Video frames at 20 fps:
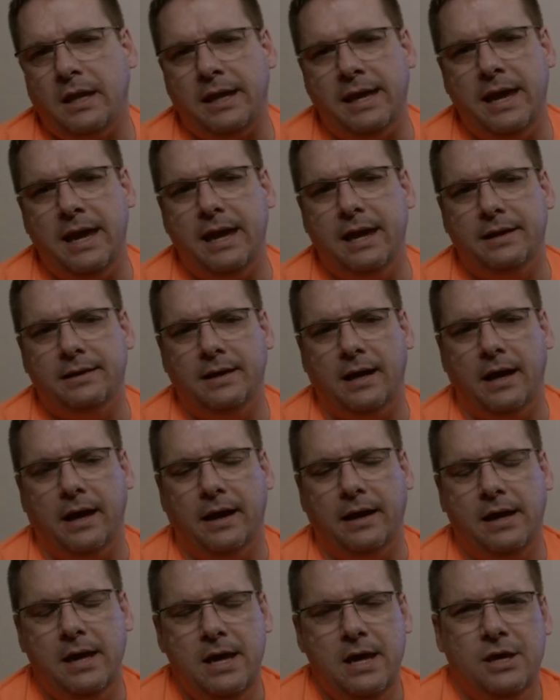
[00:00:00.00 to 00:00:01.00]
And
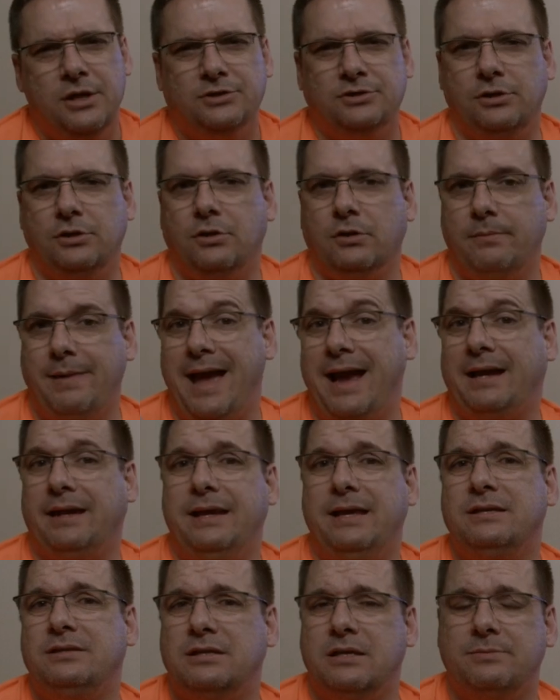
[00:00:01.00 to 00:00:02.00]
so your
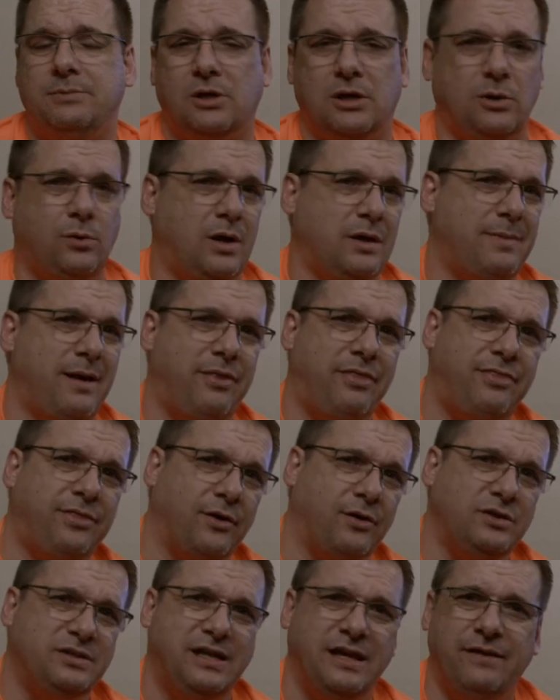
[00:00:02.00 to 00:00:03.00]
magnesium, you're going to want about
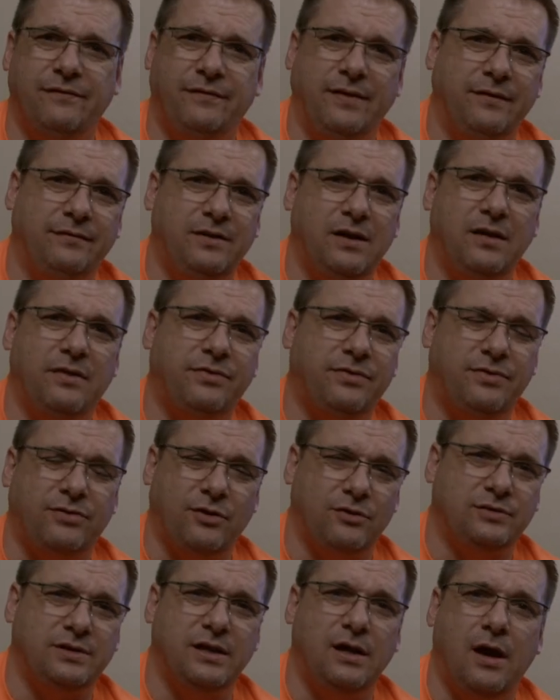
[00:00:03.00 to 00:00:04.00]
1350,
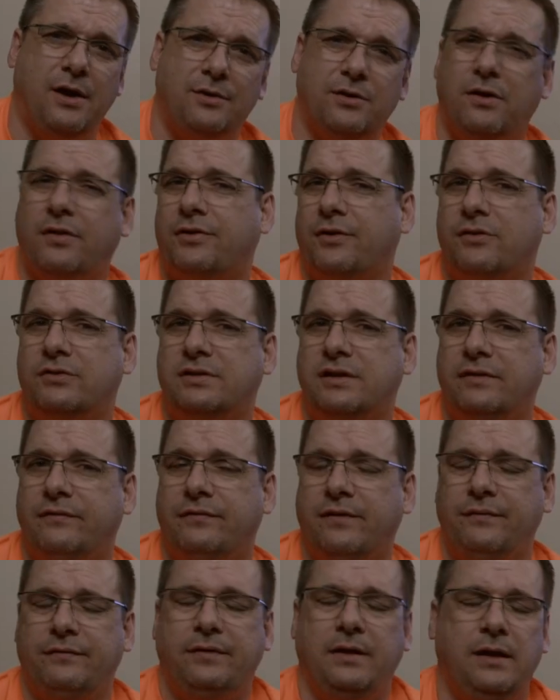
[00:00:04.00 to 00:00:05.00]
1300 to
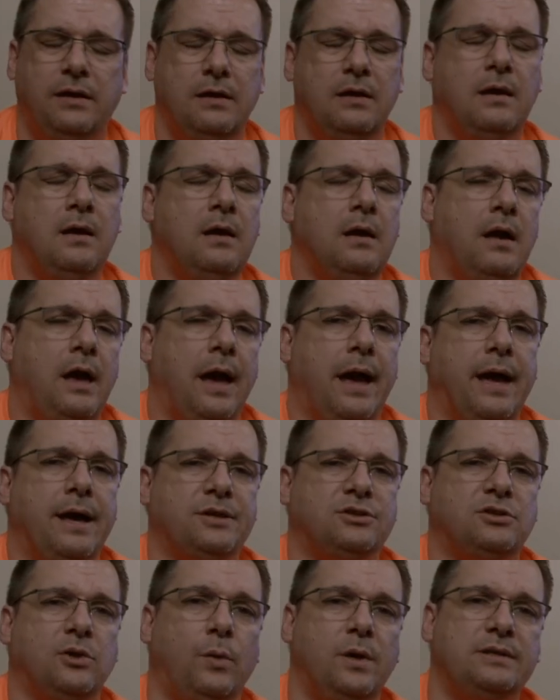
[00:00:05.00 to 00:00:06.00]
1350.
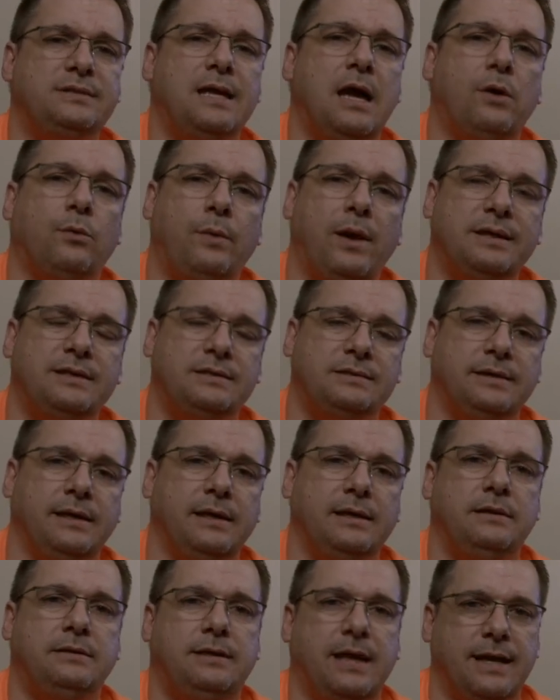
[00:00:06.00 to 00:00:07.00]
So once that Red
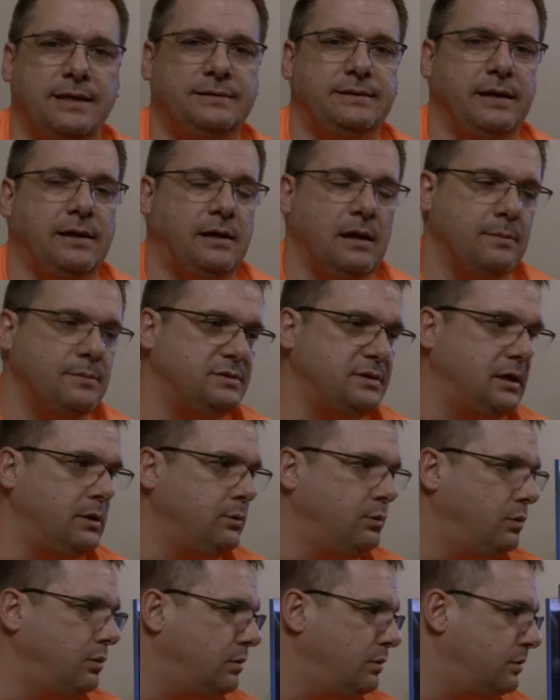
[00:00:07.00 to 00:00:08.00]
Sea test kit comes
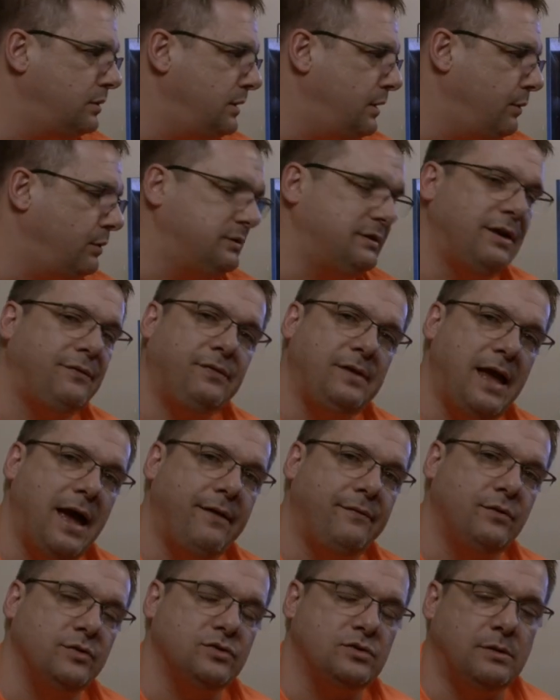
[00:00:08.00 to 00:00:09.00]
in, we'll definitely
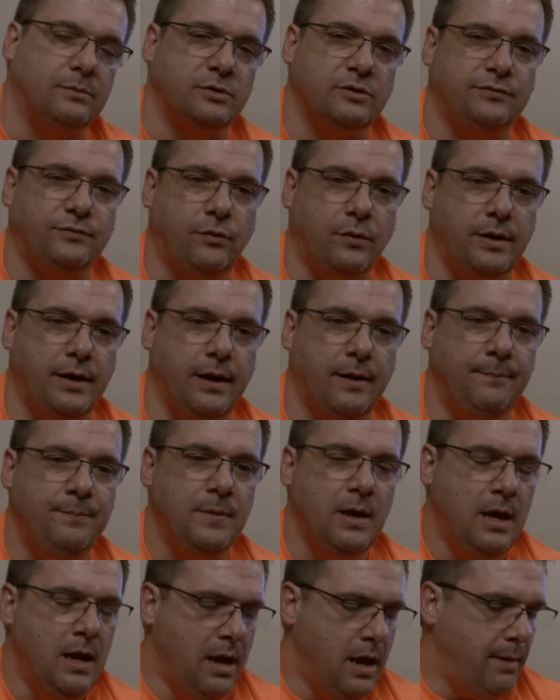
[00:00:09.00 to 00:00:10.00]
have those numbers for you.
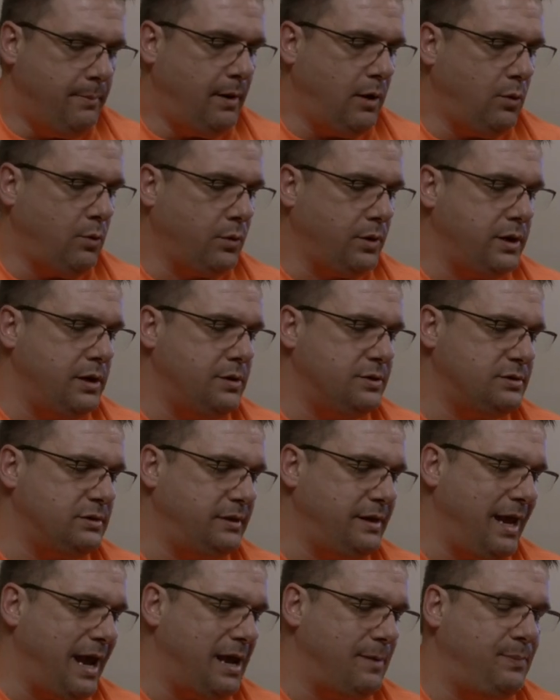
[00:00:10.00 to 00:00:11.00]
But we're using
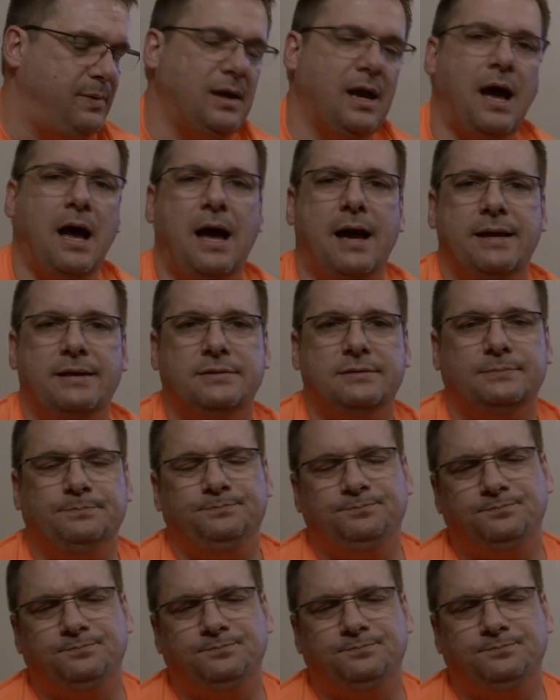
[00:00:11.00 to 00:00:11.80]
the APIs